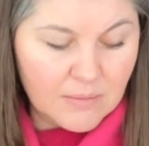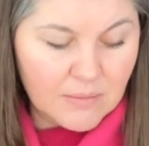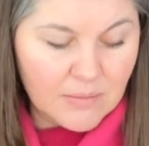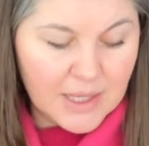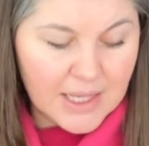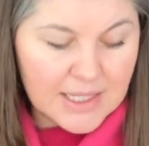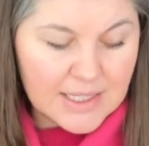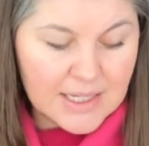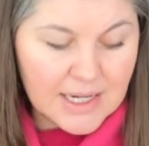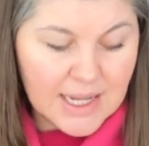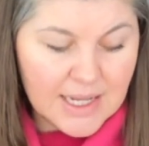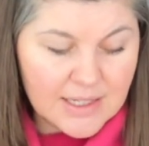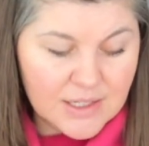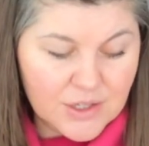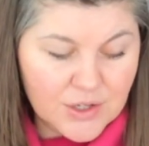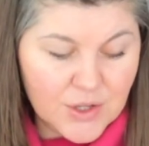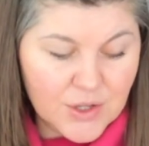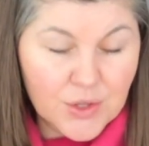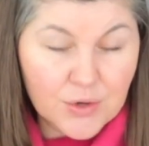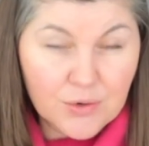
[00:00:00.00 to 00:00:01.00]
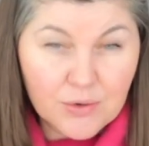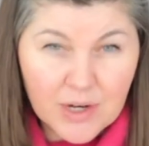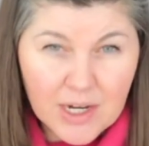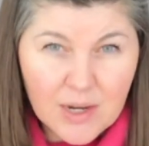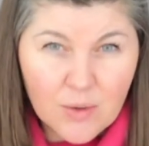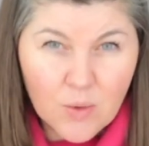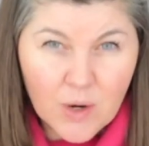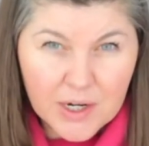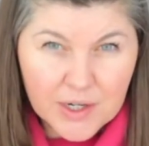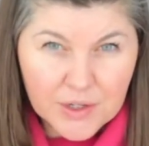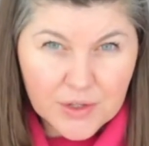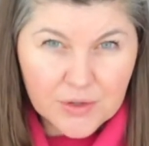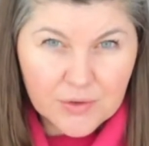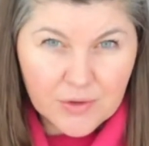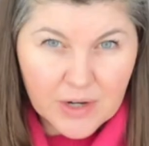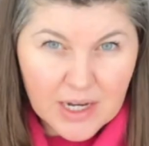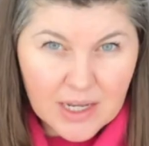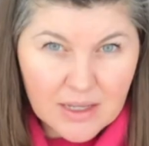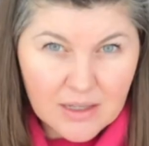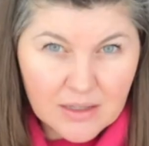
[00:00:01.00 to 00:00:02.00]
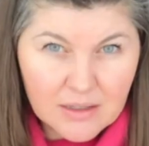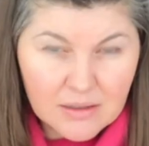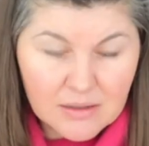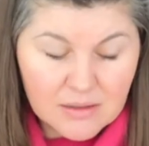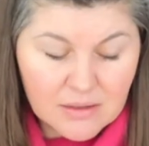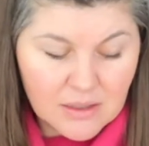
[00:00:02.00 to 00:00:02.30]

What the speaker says: It's lesson 313.